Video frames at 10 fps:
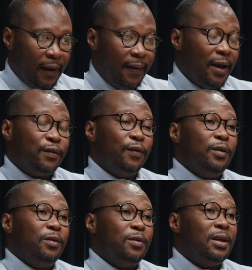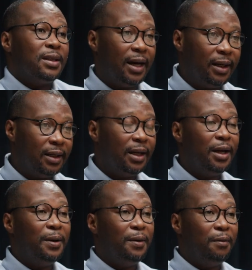That's for you to decide
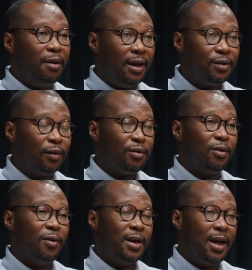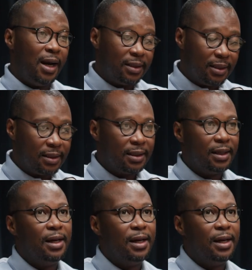based on your own analysis.